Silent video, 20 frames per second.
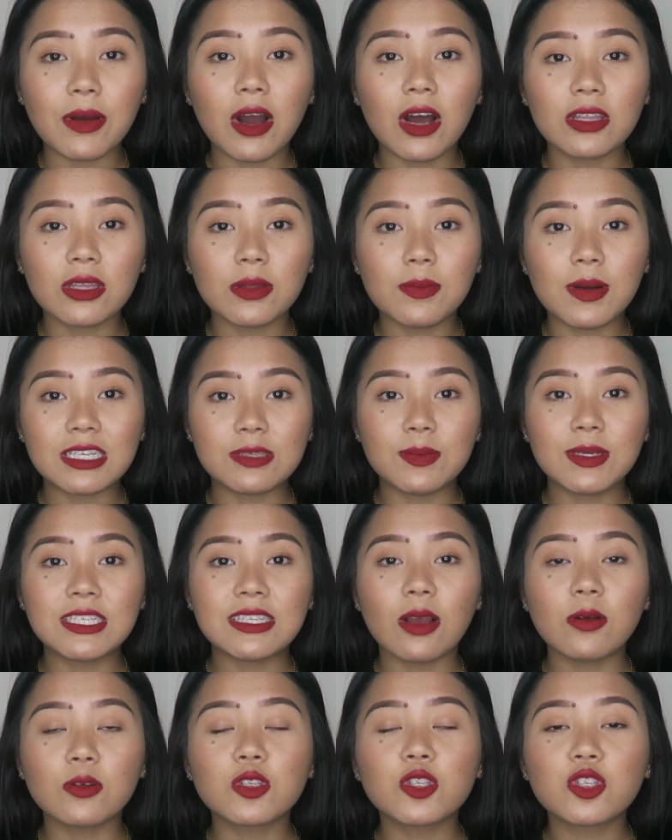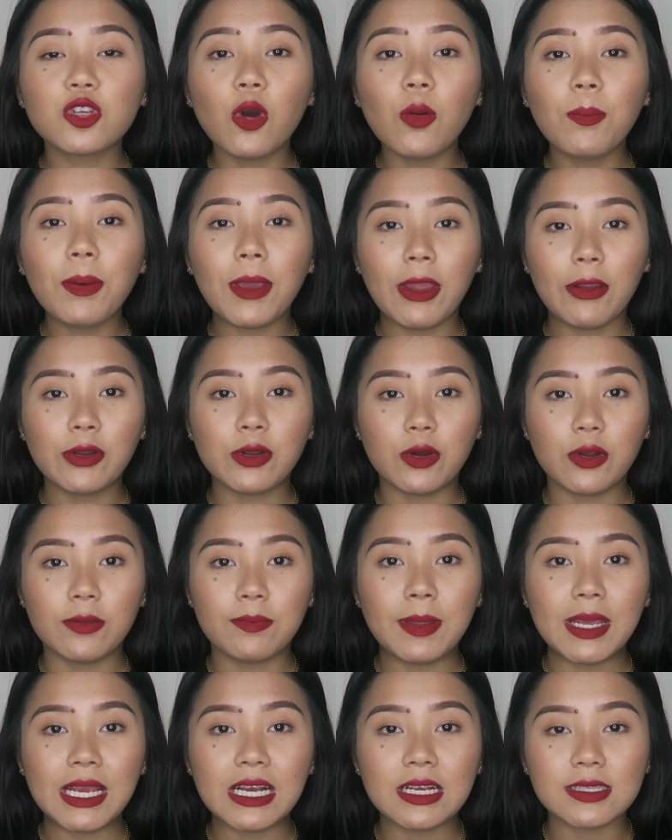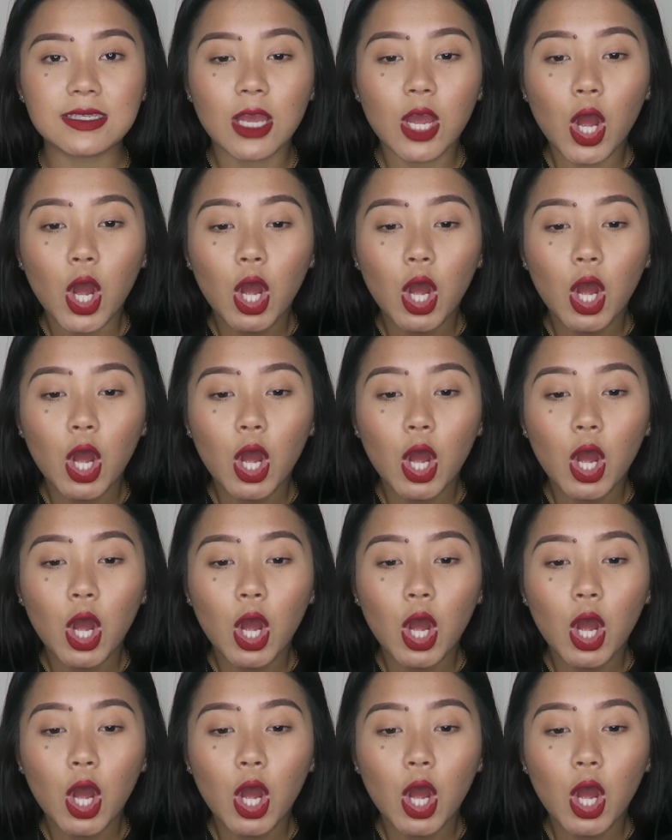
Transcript: on the bus because I was so paranoid because